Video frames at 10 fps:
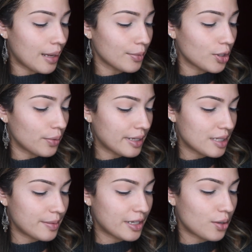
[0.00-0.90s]
I'm going
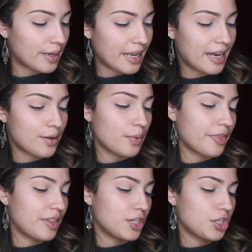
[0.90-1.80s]
to be going in
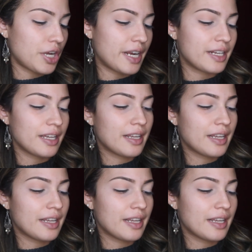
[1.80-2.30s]
with this shade